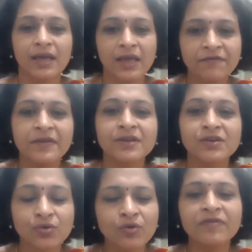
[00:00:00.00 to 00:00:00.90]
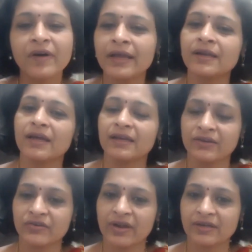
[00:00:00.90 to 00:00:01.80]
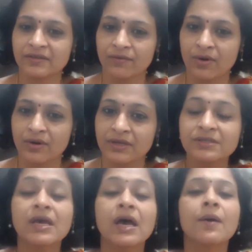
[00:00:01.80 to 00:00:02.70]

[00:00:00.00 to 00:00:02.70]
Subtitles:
if we do find an interactive audience,